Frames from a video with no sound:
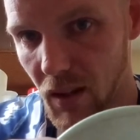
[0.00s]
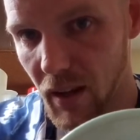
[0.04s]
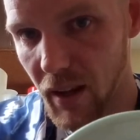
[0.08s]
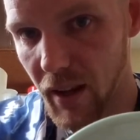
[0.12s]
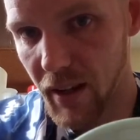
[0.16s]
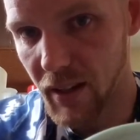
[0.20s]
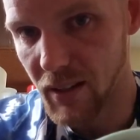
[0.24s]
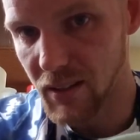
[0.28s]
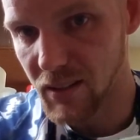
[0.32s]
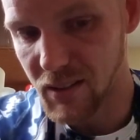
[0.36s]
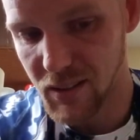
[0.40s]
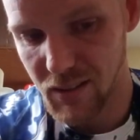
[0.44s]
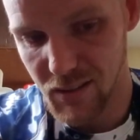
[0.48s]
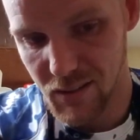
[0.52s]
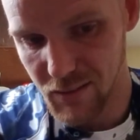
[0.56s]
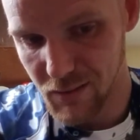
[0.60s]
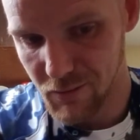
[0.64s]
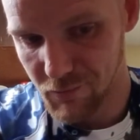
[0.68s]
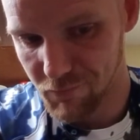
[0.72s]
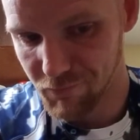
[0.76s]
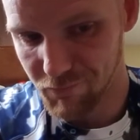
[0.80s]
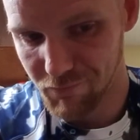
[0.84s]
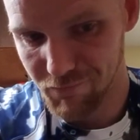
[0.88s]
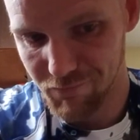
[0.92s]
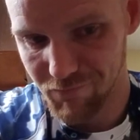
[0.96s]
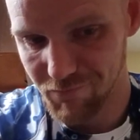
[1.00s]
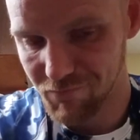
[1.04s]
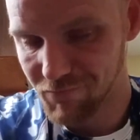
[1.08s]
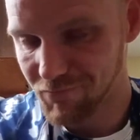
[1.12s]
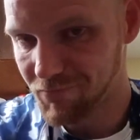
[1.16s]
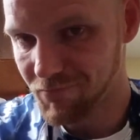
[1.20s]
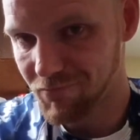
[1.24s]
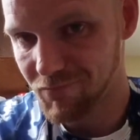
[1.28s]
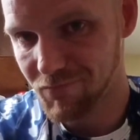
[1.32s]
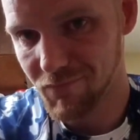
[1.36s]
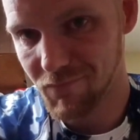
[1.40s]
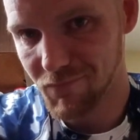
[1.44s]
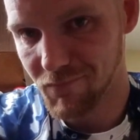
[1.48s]
It's
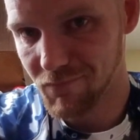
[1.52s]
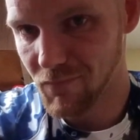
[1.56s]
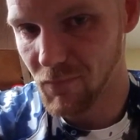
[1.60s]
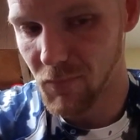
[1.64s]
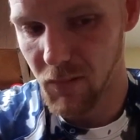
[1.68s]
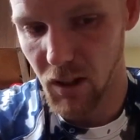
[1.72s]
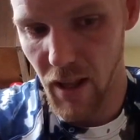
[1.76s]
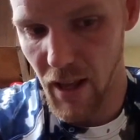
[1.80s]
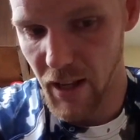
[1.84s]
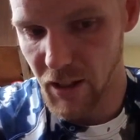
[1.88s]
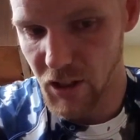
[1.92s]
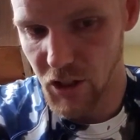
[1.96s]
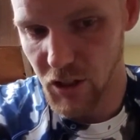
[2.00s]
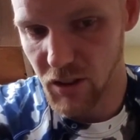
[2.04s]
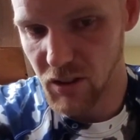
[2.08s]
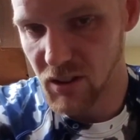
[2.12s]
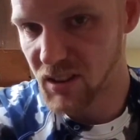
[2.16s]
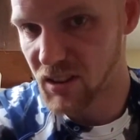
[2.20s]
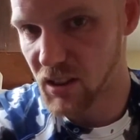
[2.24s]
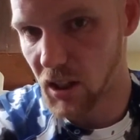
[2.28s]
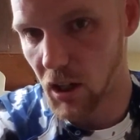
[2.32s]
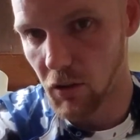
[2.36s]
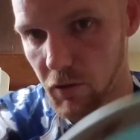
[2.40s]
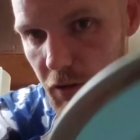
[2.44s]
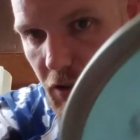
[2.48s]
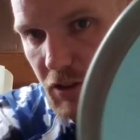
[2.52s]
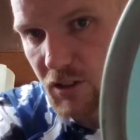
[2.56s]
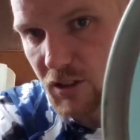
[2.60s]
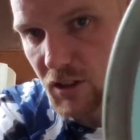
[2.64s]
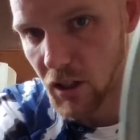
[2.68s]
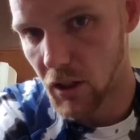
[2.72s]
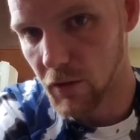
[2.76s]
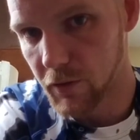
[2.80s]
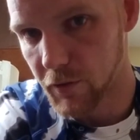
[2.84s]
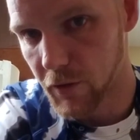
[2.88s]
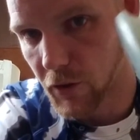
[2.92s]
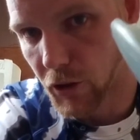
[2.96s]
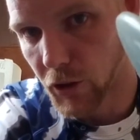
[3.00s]
Legend Silver
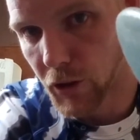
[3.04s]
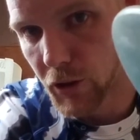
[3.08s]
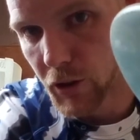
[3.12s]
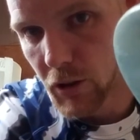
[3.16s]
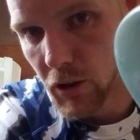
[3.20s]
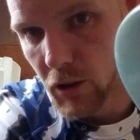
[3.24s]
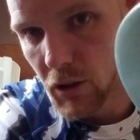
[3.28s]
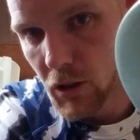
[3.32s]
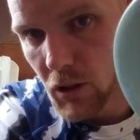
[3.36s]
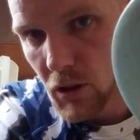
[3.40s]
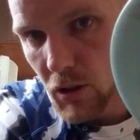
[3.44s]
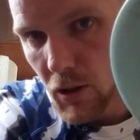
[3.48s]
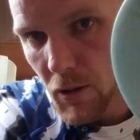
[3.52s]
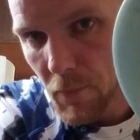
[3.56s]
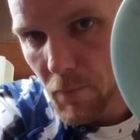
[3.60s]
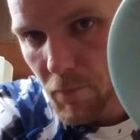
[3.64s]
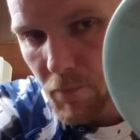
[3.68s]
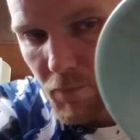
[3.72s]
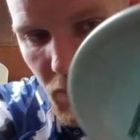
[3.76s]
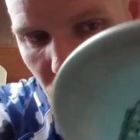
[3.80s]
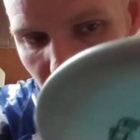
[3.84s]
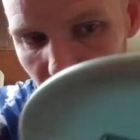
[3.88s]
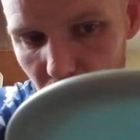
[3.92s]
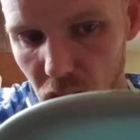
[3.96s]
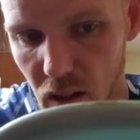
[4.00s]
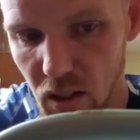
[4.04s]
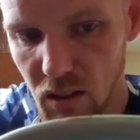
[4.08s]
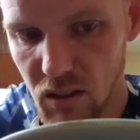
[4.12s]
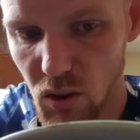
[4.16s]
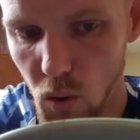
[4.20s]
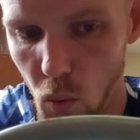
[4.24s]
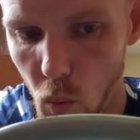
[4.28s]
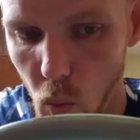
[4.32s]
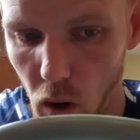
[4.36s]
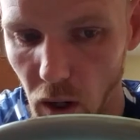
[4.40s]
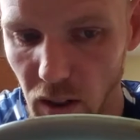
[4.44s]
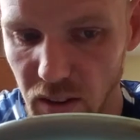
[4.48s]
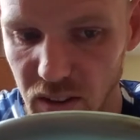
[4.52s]
Surfer. It's a
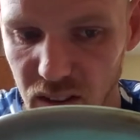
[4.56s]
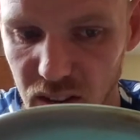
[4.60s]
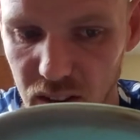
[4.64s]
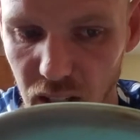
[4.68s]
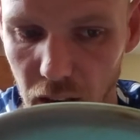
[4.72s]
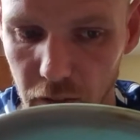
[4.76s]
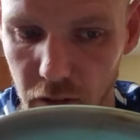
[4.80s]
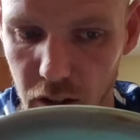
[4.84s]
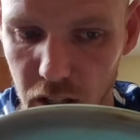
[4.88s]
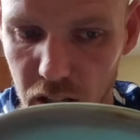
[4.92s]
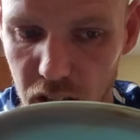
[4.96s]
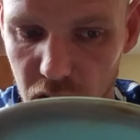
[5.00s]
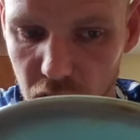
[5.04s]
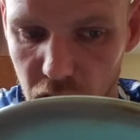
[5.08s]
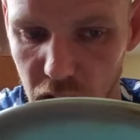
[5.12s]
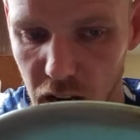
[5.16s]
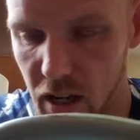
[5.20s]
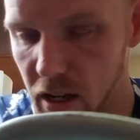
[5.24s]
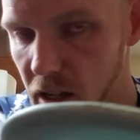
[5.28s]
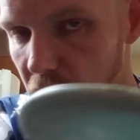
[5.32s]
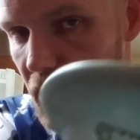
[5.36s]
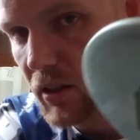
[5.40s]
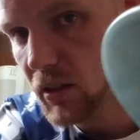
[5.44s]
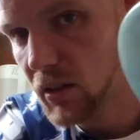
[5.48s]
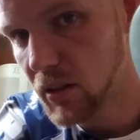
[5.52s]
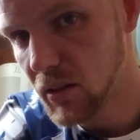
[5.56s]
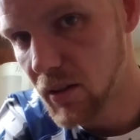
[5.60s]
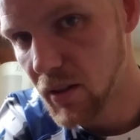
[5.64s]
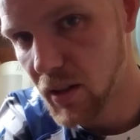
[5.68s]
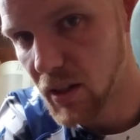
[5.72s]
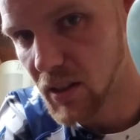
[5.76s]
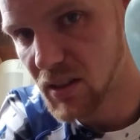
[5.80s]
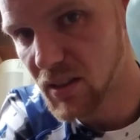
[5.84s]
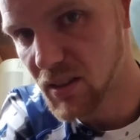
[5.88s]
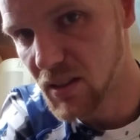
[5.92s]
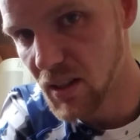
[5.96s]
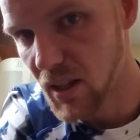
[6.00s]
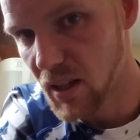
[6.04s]
178.
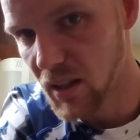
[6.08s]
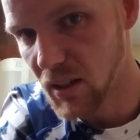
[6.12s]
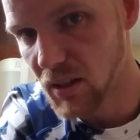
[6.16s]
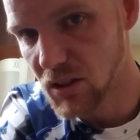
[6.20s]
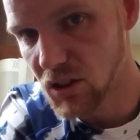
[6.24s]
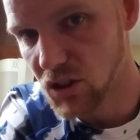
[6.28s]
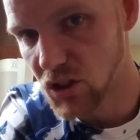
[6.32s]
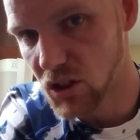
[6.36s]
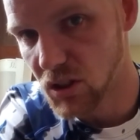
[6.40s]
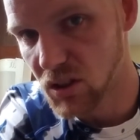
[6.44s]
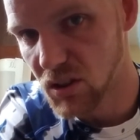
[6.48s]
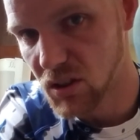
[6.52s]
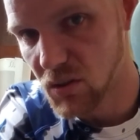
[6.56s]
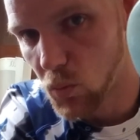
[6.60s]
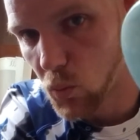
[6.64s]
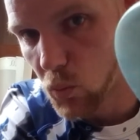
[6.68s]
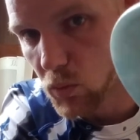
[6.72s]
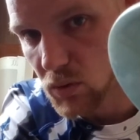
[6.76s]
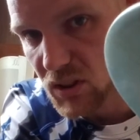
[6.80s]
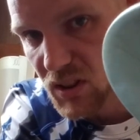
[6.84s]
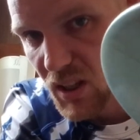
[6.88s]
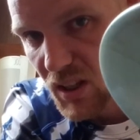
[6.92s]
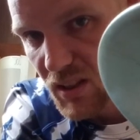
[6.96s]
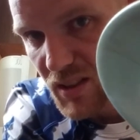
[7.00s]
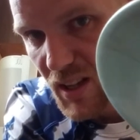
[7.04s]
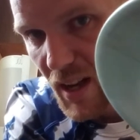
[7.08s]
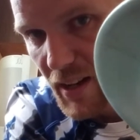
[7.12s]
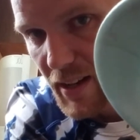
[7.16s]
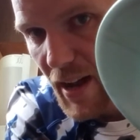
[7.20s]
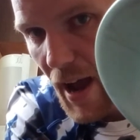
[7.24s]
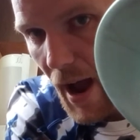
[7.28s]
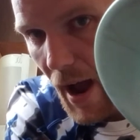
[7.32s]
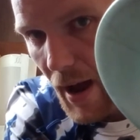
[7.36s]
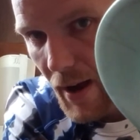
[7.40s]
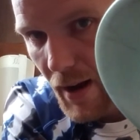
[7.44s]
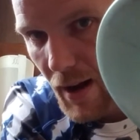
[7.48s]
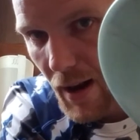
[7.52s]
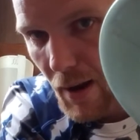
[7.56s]
This thing is just, since I
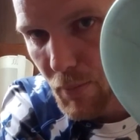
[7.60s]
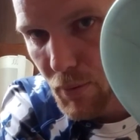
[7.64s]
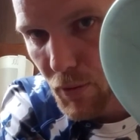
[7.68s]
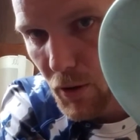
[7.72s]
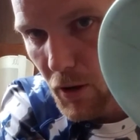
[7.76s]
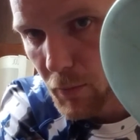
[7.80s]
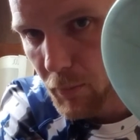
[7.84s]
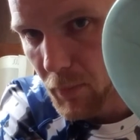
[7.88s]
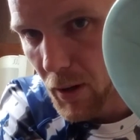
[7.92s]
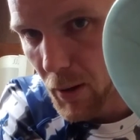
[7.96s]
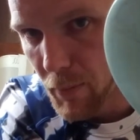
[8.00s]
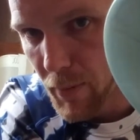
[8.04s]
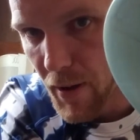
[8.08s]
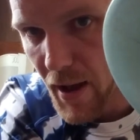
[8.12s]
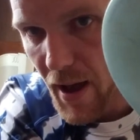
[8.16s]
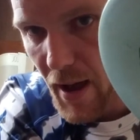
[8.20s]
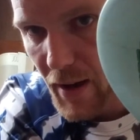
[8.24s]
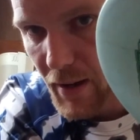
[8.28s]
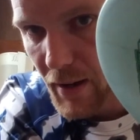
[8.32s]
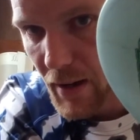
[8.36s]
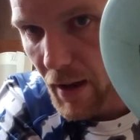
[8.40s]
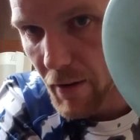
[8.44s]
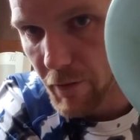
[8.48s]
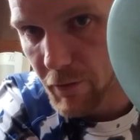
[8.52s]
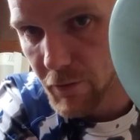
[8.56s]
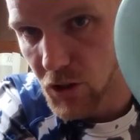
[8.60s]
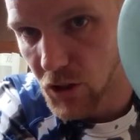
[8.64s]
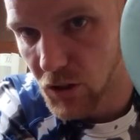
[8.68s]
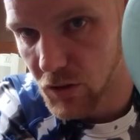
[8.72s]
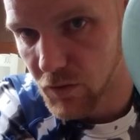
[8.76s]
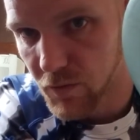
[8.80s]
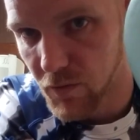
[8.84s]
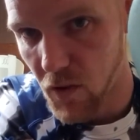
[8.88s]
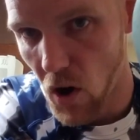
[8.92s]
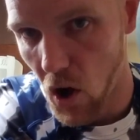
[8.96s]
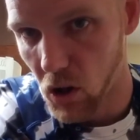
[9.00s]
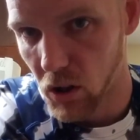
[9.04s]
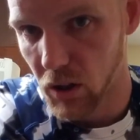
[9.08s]
got it, I put it in my bag, I've just
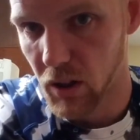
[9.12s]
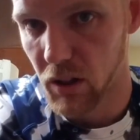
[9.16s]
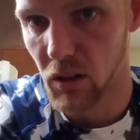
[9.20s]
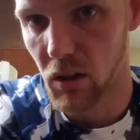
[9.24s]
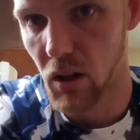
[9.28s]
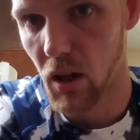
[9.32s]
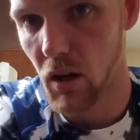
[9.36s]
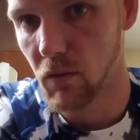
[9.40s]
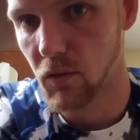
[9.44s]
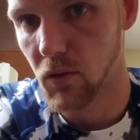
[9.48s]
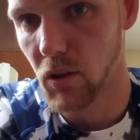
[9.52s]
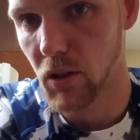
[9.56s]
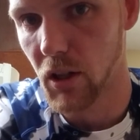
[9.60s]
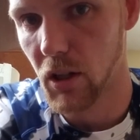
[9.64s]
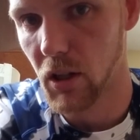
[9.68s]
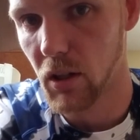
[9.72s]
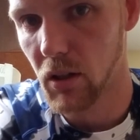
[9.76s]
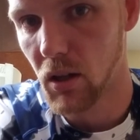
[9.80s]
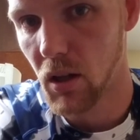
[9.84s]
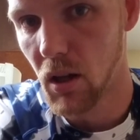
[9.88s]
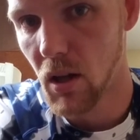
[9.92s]
fallen in love with it.